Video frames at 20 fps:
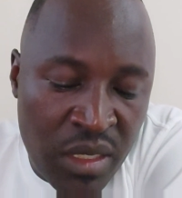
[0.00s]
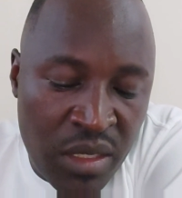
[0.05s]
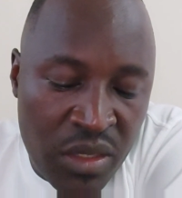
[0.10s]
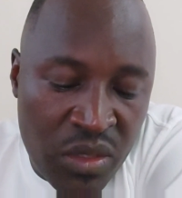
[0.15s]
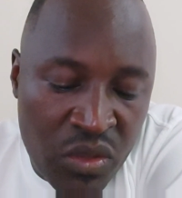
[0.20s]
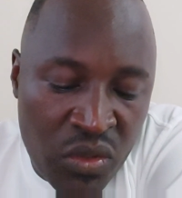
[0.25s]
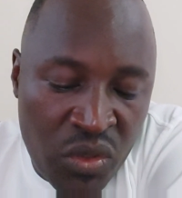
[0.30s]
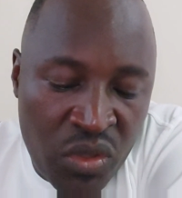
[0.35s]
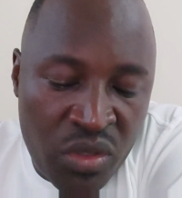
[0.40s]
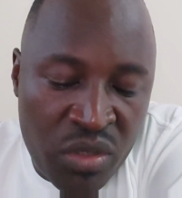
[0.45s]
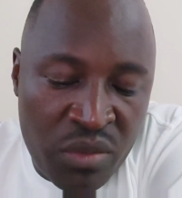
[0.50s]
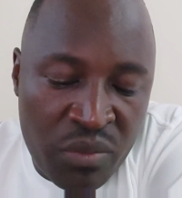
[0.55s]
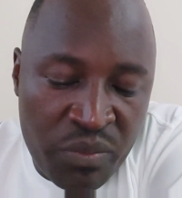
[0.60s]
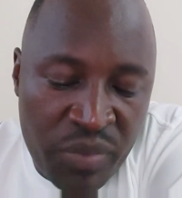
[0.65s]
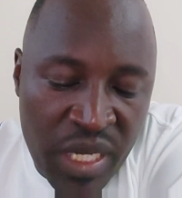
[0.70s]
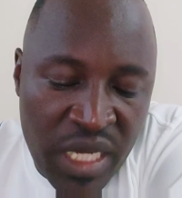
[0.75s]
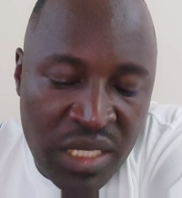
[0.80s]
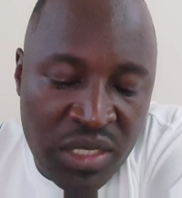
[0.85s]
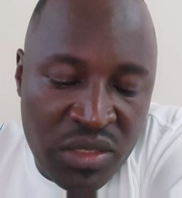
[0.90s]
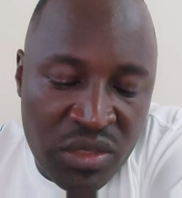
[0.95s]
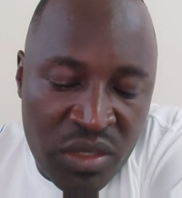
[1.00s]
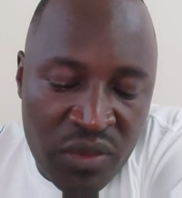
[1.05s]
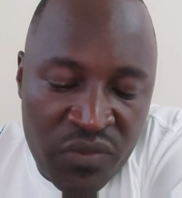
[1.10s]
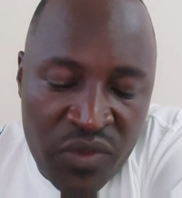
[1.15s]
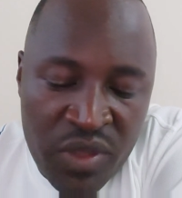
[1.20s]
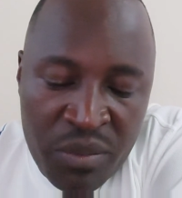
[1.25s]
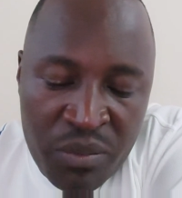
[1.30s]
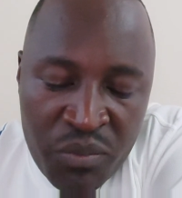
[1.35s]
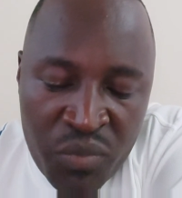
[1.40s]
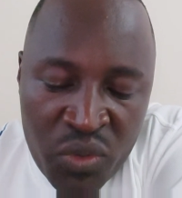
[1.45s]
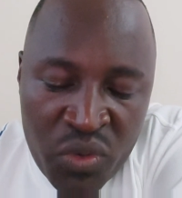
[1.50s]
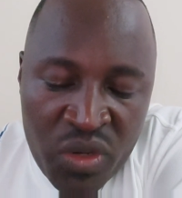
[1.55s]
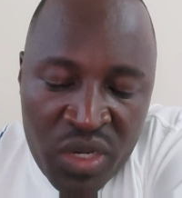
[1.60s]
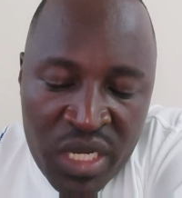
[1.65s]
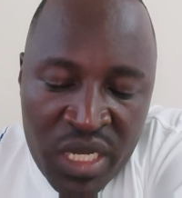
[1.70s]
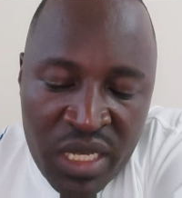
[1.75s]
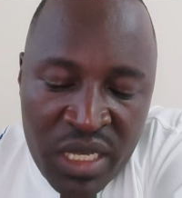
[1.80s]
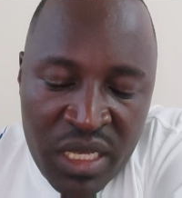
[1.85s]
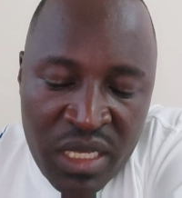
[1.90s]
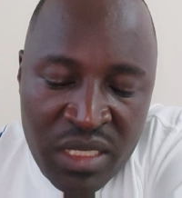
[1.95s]
known part of the
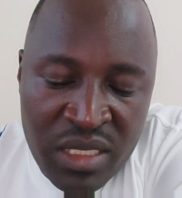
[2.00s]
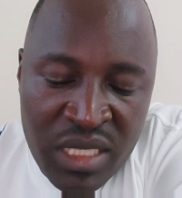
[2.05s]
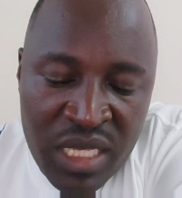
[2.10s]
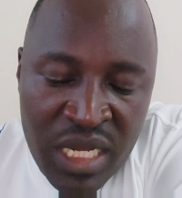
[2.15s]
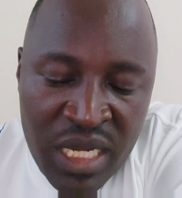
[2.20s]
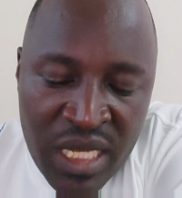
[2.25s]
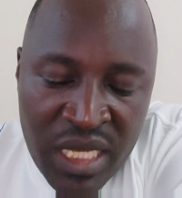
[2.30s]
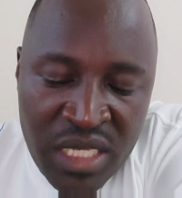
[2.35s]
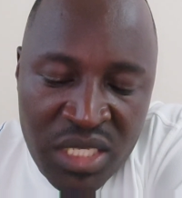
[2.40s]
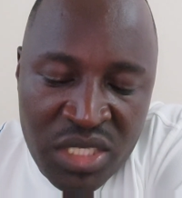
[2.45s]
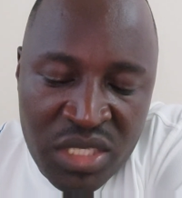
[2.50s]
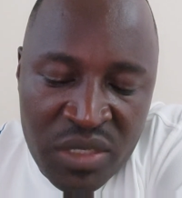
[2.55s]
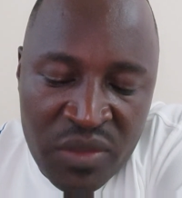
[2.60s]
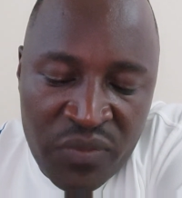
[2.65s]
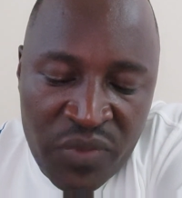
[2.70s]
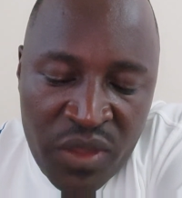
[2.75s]
book is the list